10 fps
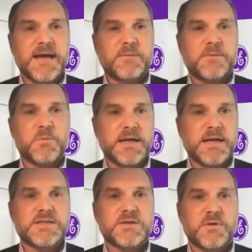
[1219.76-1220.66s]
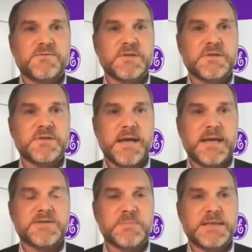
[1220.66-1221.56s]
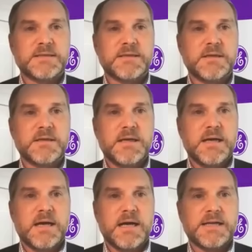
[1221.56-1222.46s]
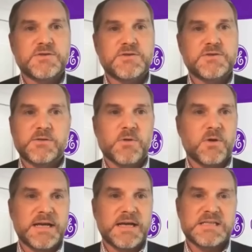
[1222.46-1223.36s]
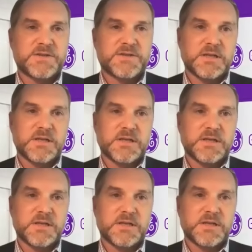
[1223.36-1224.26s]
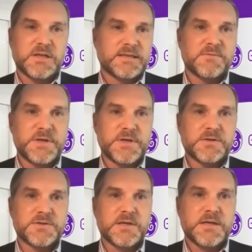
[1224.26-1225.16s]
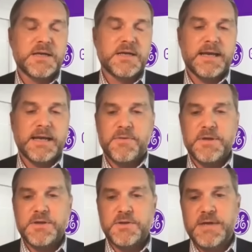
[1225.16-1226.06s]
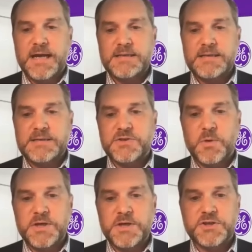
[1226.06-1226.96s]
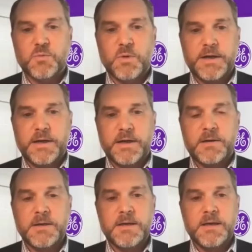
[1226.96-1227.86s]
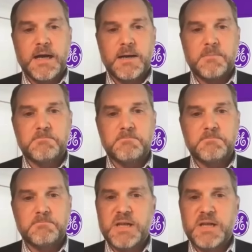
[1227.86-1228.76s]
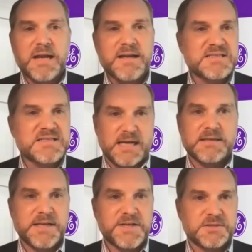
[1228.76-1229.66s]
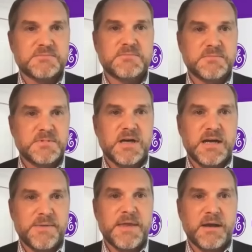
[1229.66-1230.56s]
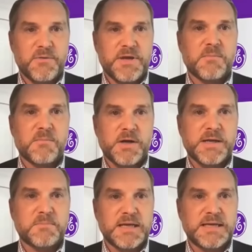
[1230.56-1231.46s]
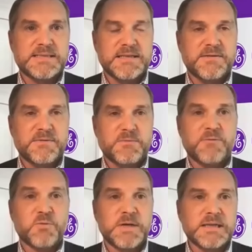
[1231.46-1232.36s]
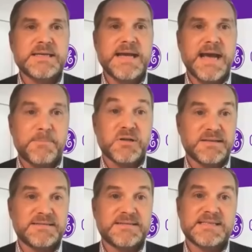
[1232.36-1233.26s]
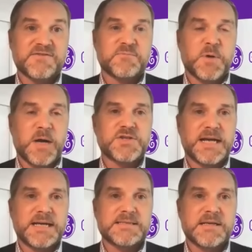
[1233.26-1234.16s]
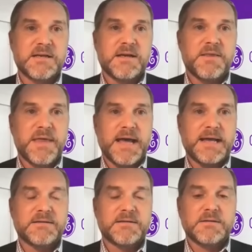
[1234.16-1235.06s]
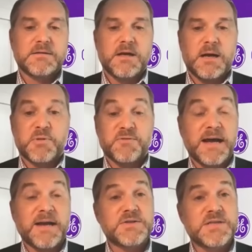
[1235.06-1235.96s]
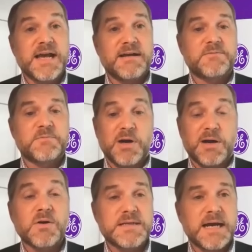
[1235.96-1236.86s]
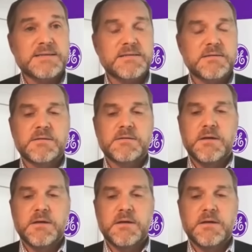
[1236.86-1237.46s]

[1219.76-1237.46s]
I've had with clients around fleet management has really grown exponentially in the last couple of years. And I think you've got a situation where there's been a lot of consolidation in the healthcare marketplace, and really capital-intensive projects that providers have prioritized.